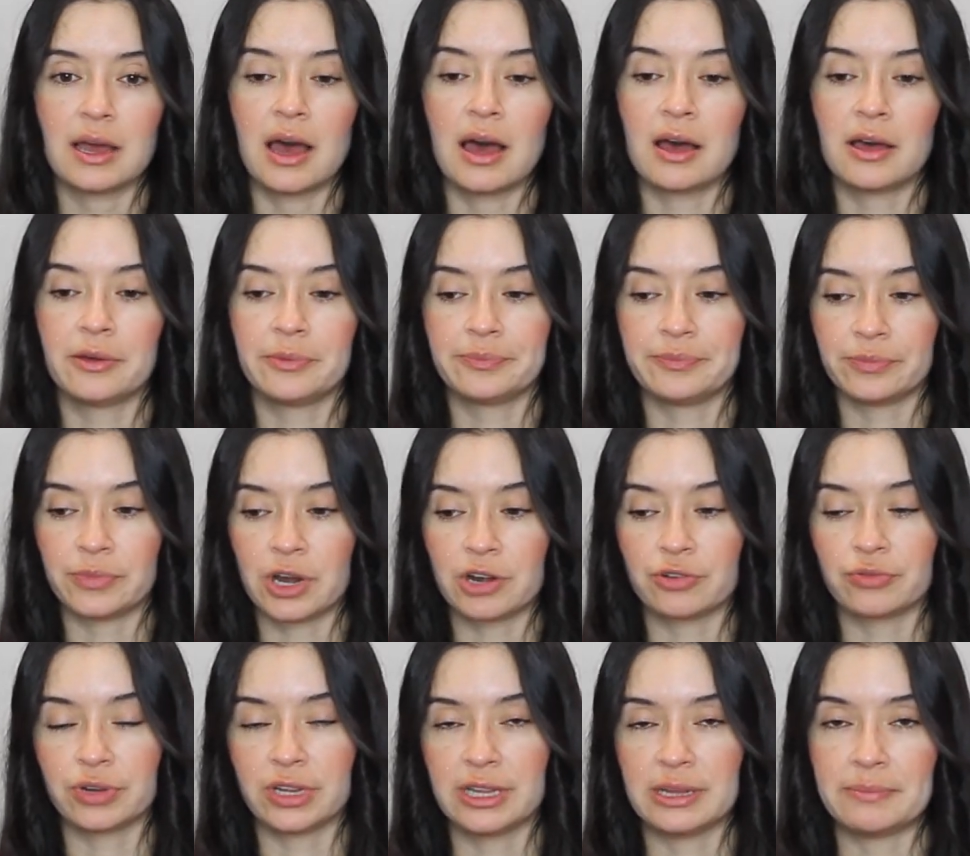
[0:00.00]
a
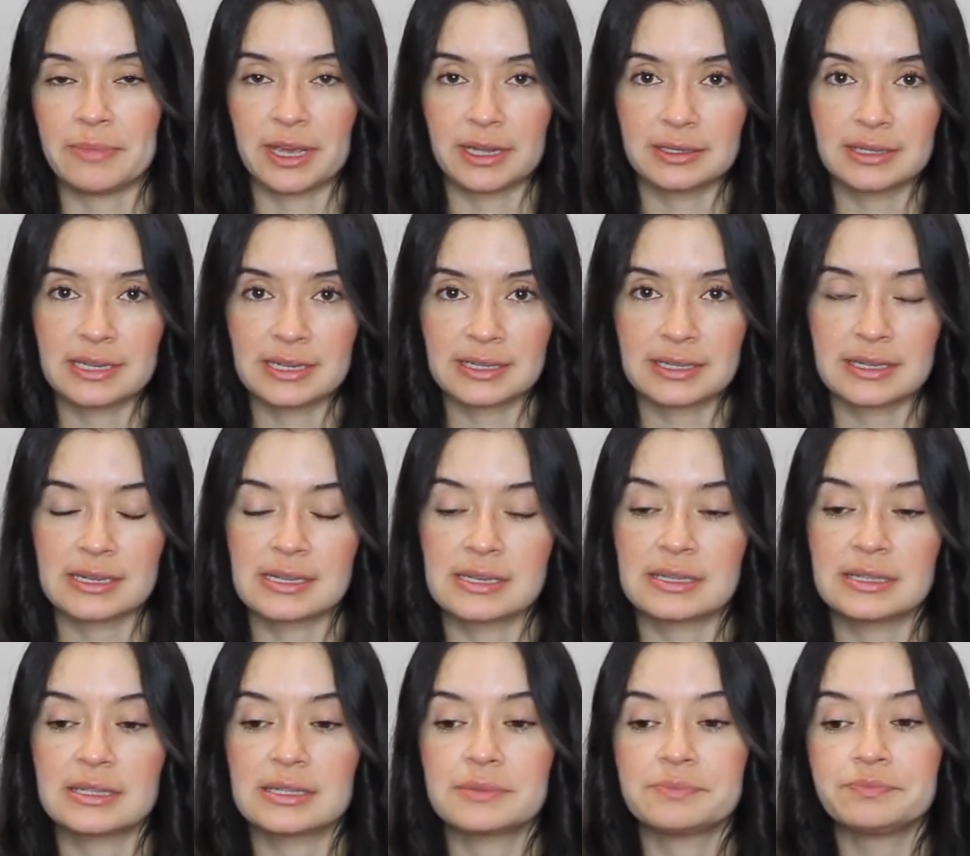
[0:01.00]
really big
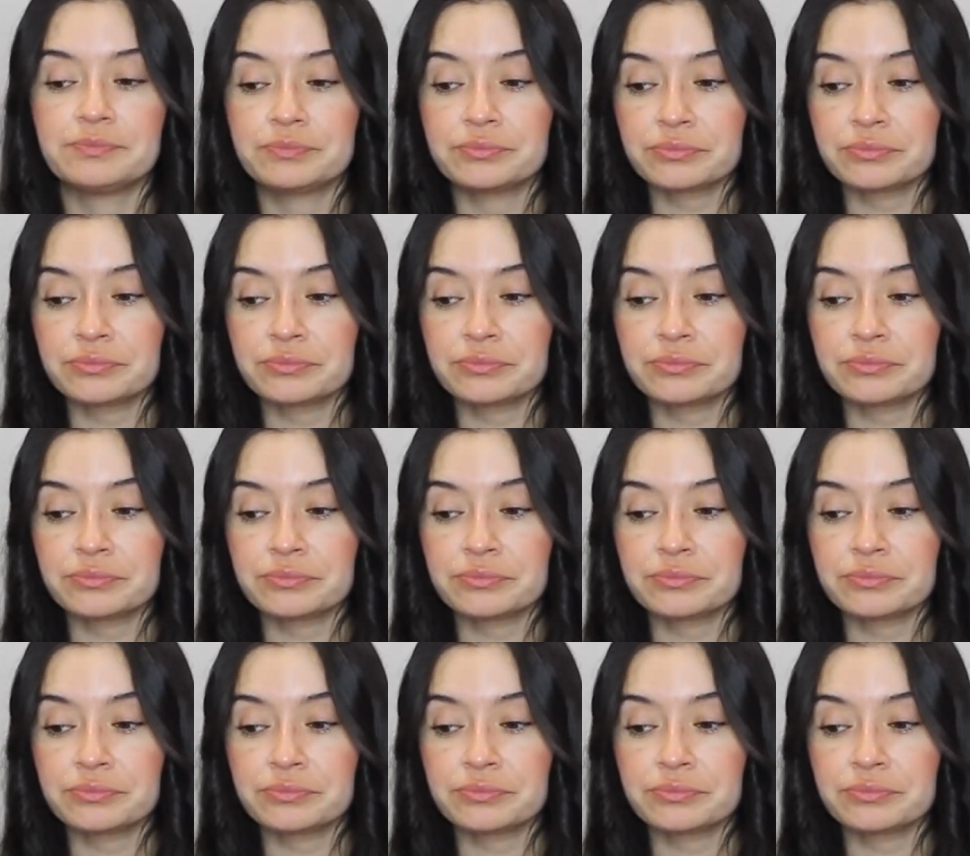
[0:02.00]
distance.